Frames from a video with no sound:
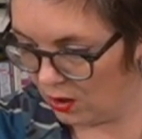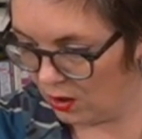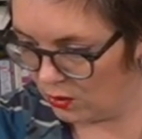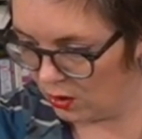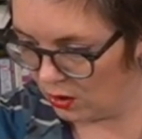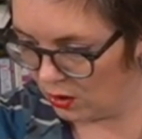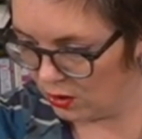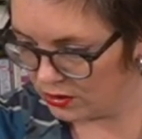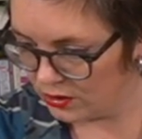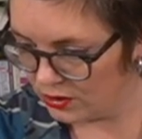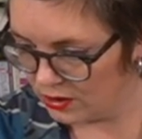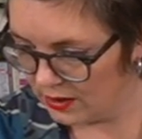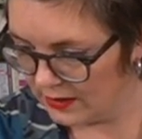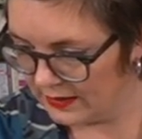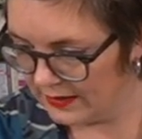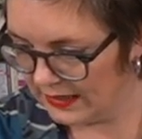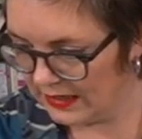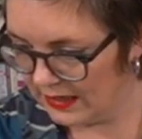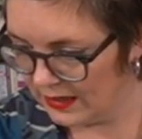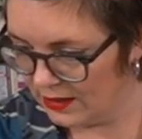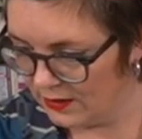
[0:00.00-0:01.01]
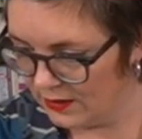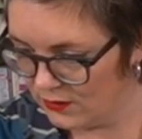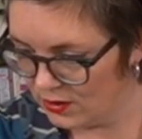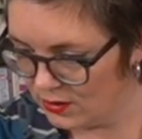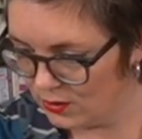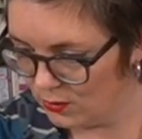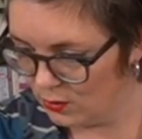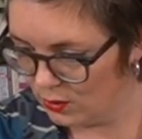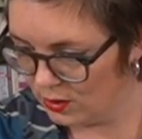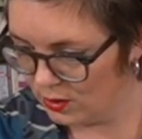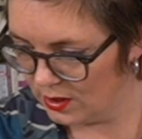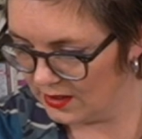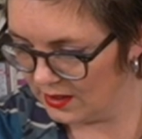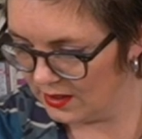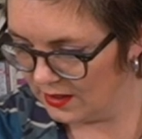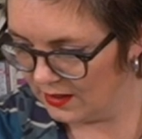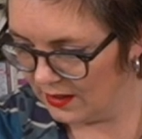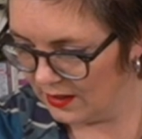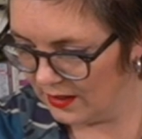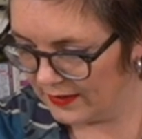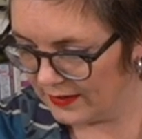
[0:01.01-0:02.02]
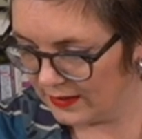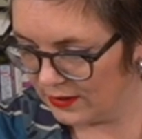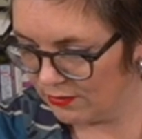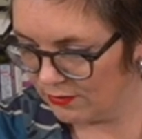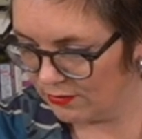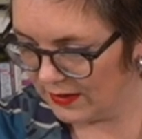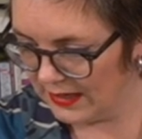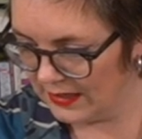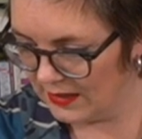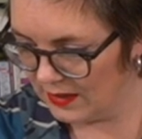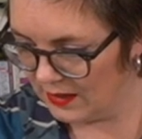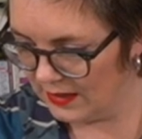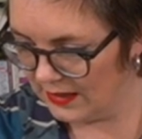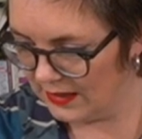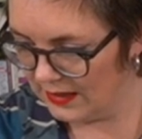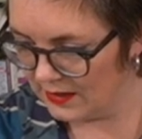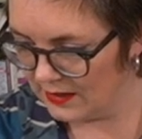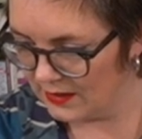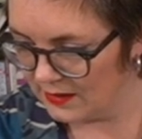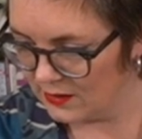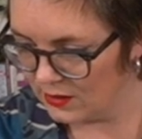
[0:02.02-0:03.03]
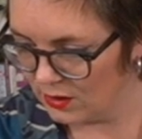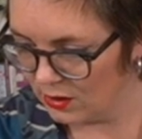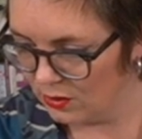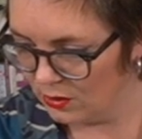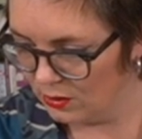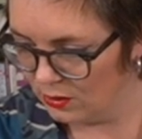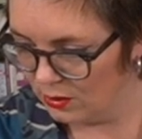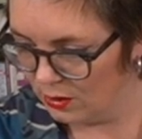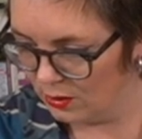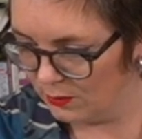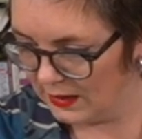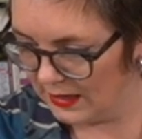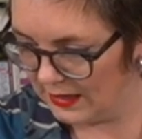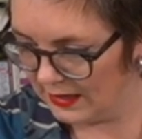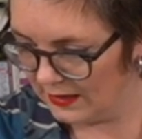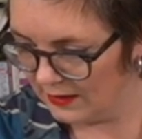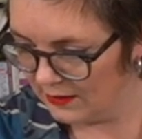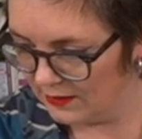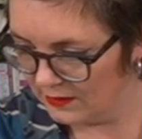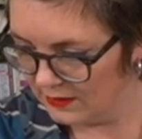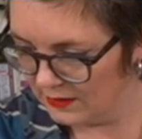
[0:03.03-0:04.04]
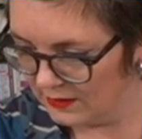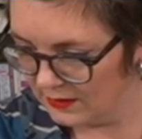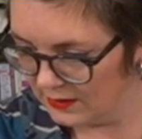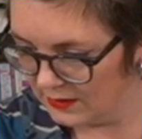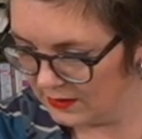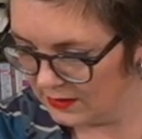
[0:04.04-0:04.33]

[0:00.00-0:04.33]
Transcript: Oh, gosh. Nicola, you've just ordered the Crane Island. Oh, wow.